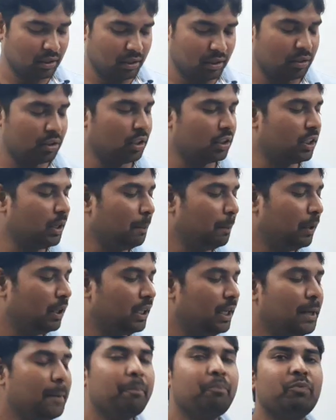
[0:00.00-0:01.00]
So simple
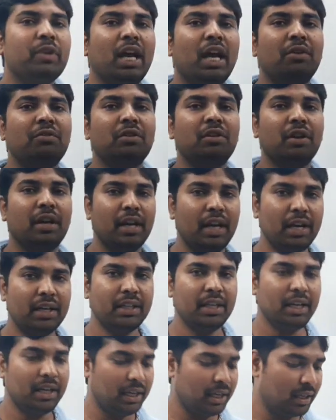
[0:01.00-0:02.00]
thing, I have to read
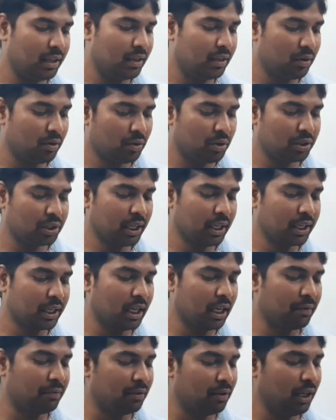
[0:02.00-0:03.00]
the question
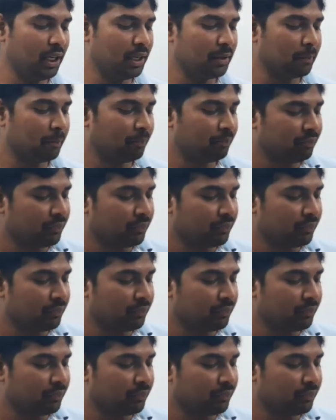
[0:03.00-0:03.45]
carefully.